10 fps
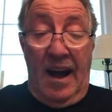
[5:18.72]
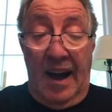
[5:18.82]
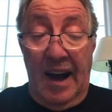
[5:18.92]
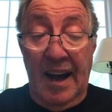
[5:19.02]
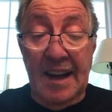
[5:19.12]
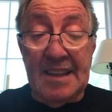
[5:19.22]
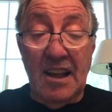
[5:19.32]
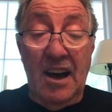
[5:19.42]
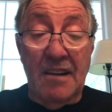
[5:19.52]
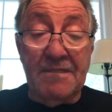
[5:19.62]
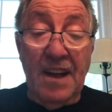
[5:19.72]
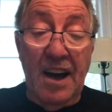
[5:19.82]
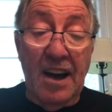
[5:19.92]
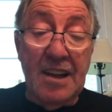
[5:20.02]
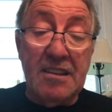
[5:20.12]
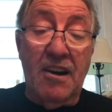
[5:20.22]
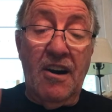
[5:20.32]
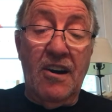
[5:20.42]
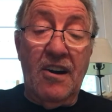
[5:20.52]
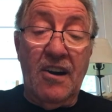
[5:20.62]
I love the
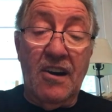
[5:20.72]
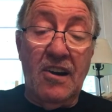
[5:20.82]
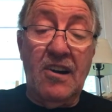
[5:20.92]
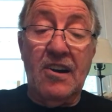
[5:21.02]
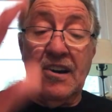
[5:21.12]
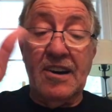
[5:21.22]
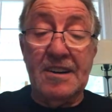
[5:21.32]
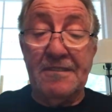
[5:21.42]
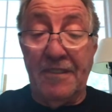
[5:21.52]
Lord,